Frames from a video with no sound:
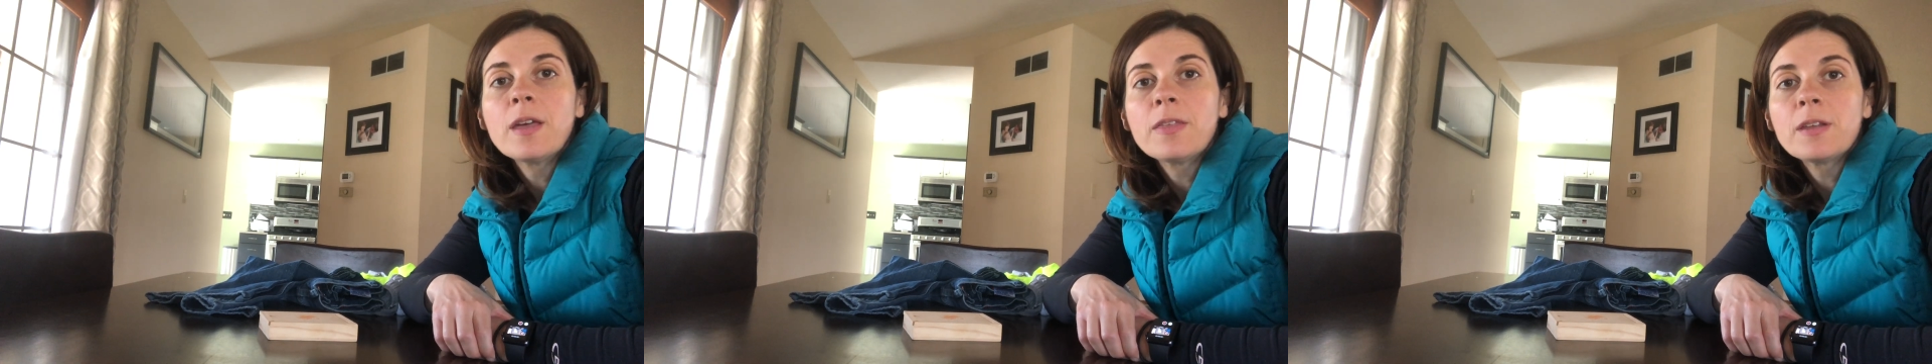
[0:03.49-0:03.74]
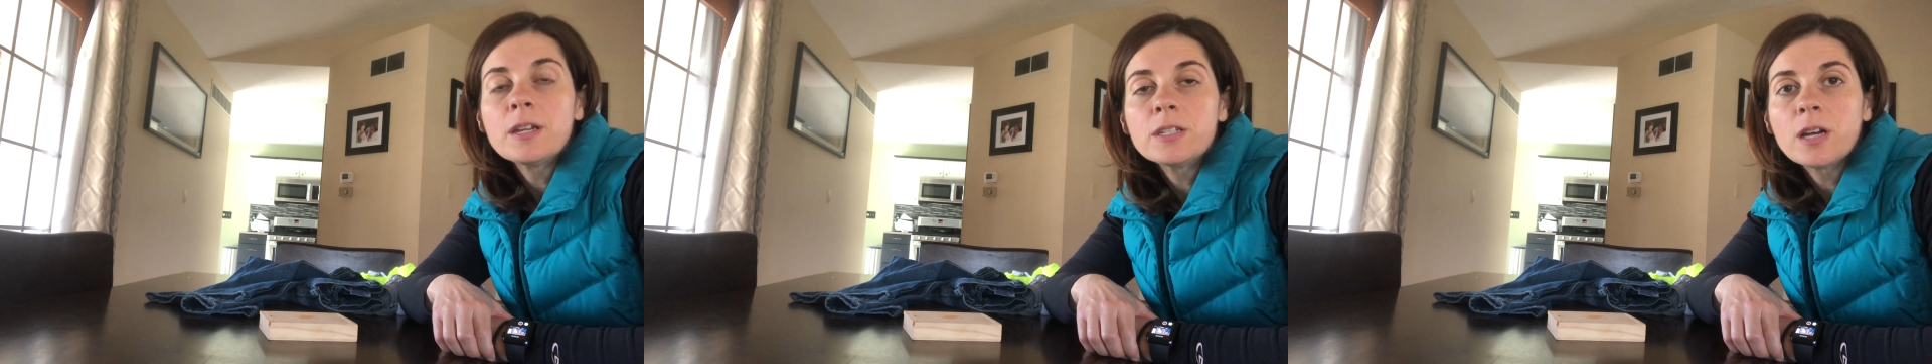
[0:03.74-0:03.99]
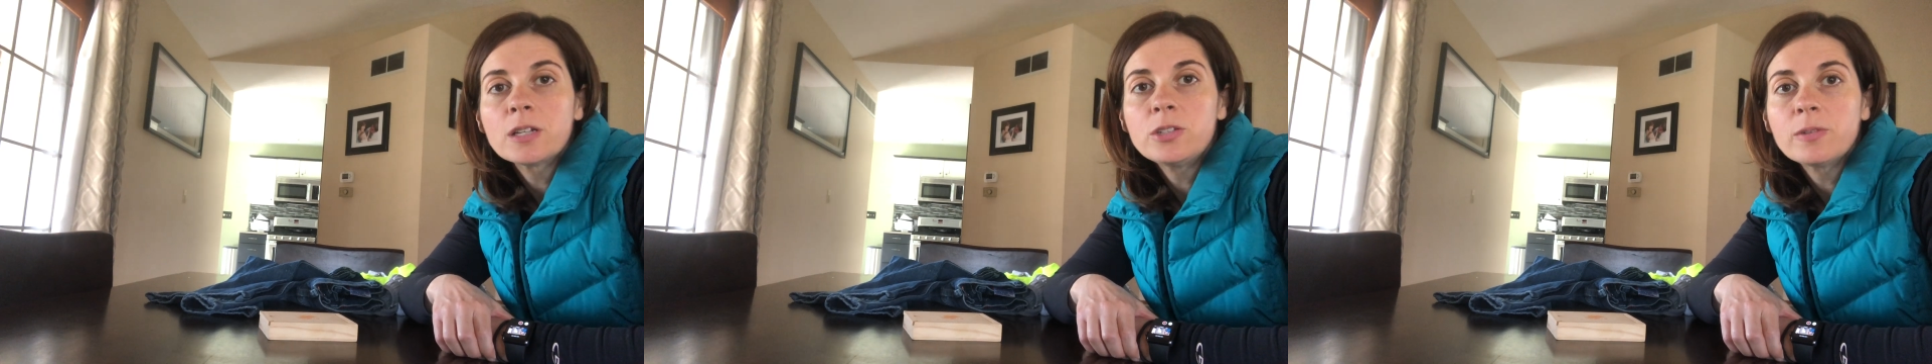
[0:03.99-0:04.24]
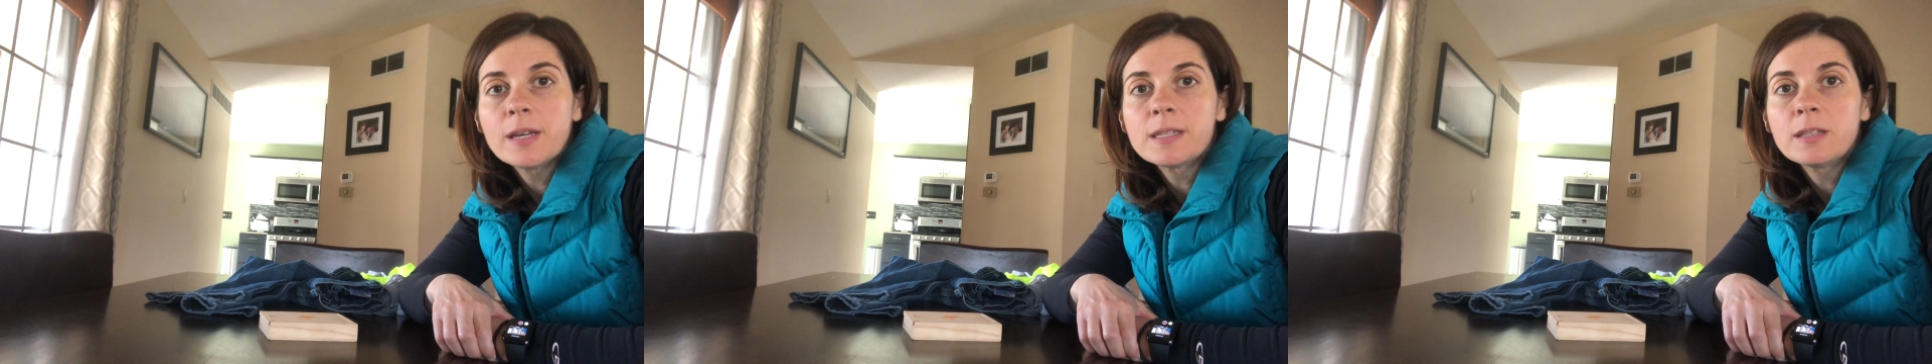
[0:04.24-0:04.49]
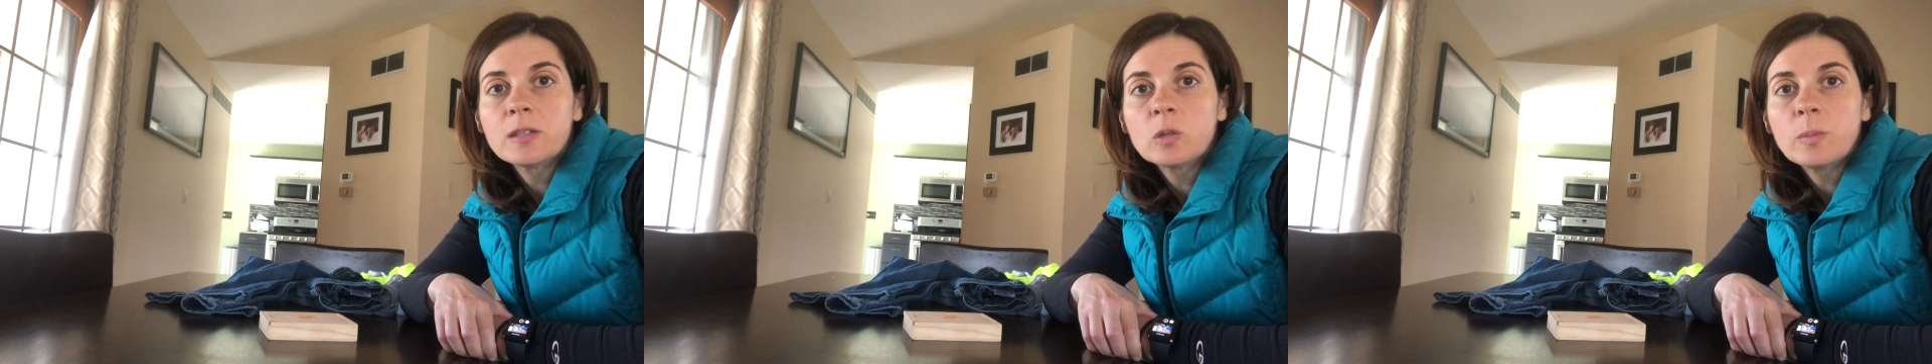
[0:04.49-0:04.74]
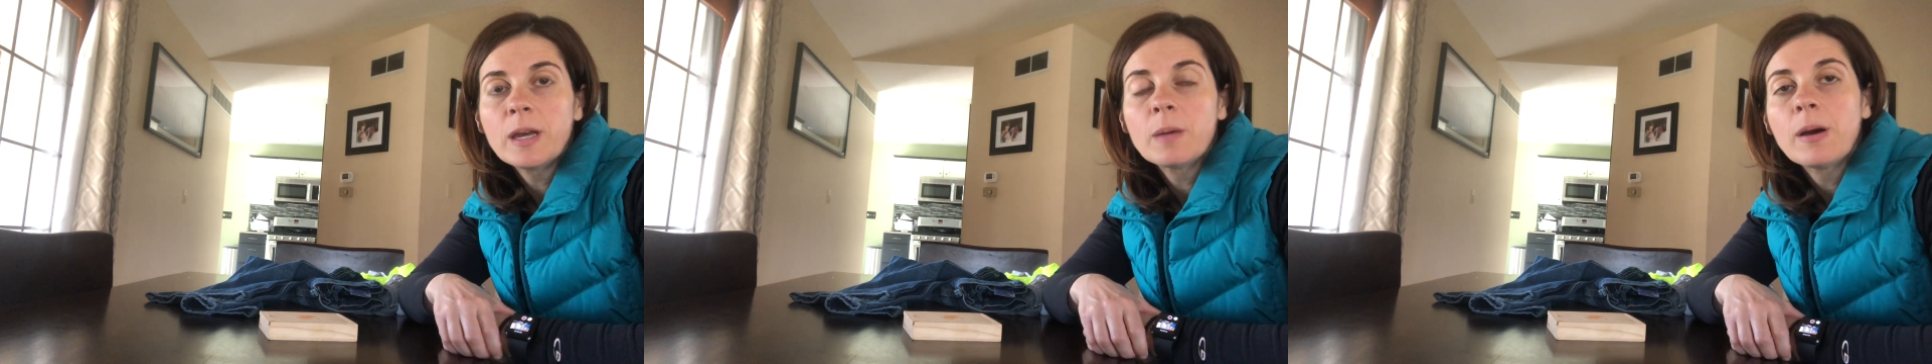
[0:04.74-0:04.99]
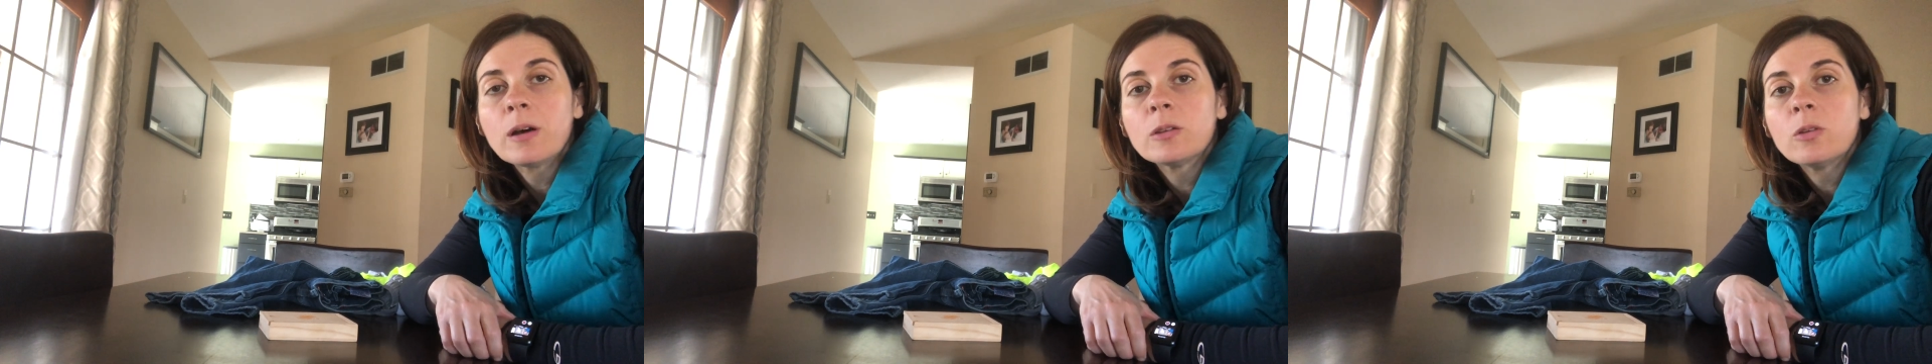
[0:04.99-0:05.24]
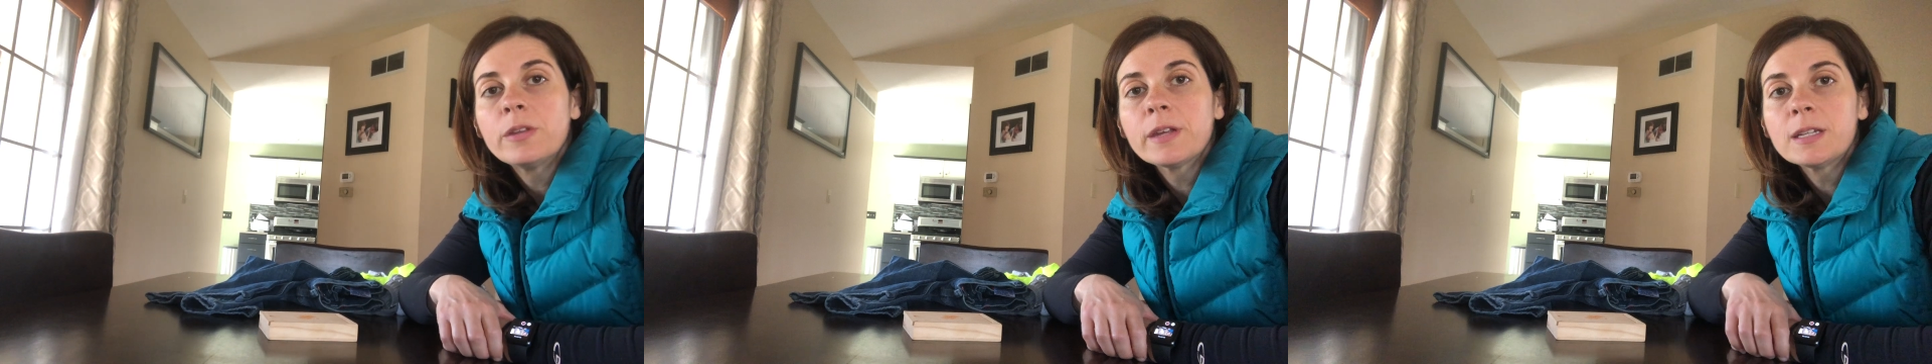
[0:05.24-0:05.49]
I thought I'd talk to you guys a little bit about
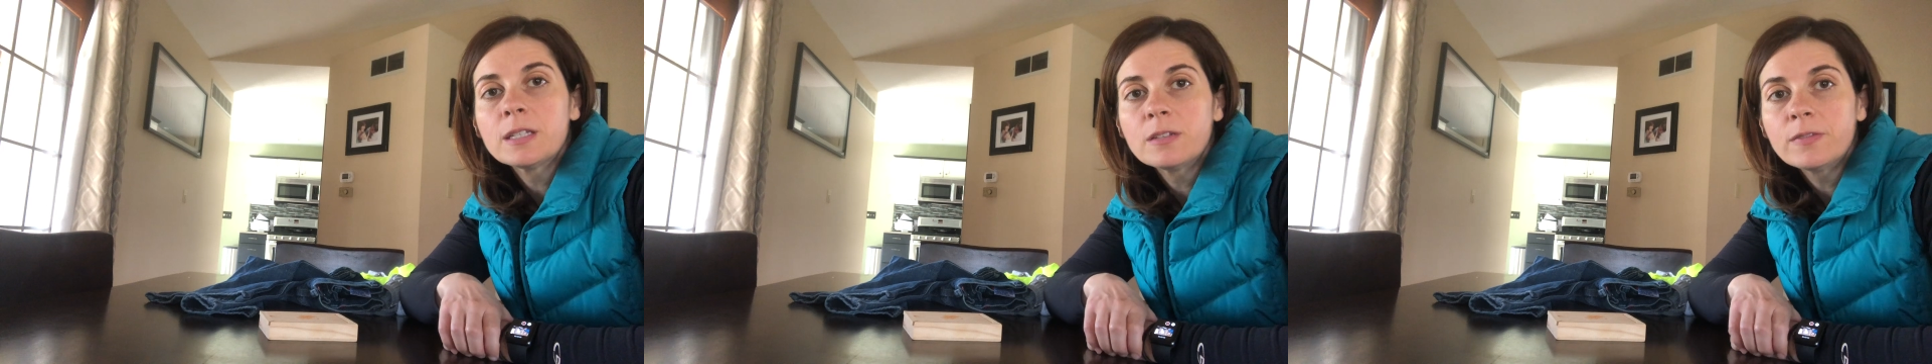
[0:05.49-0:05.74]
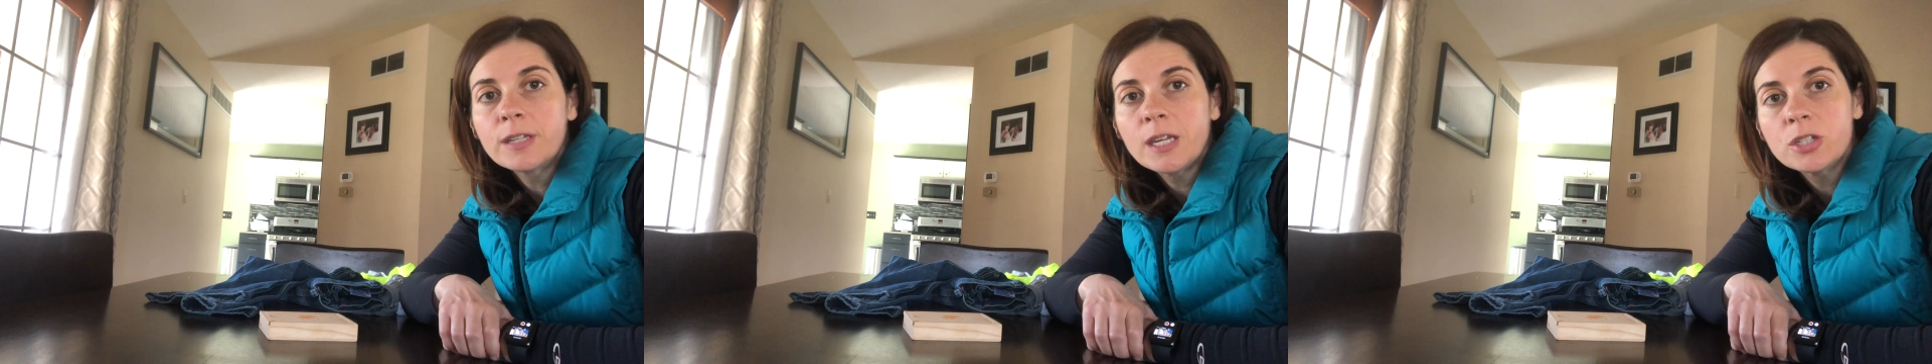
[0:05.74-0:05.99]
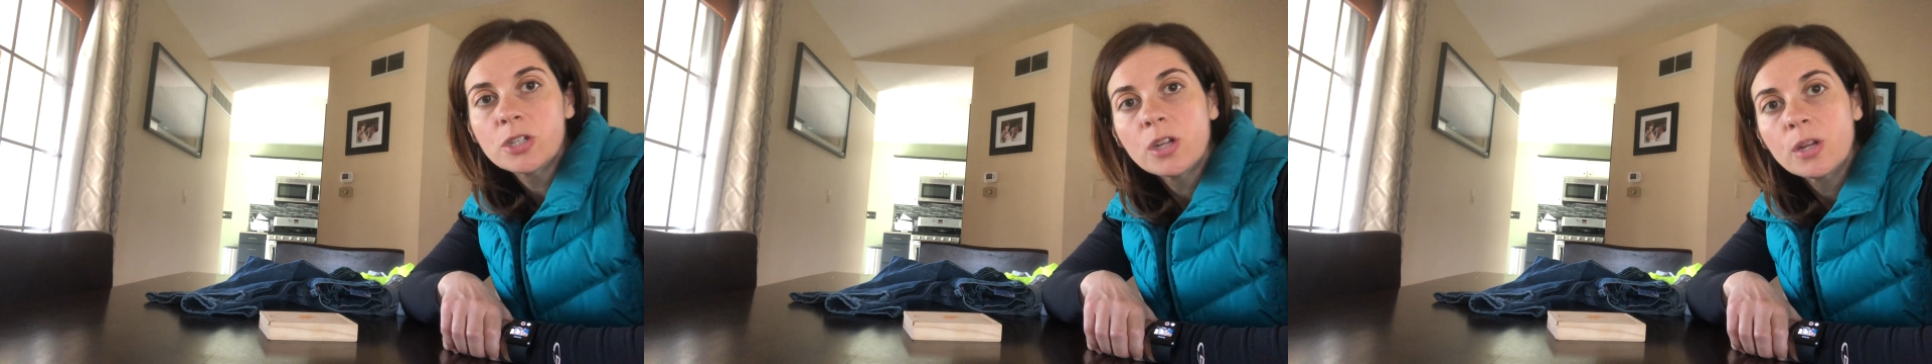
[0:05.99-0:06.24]
clothing identification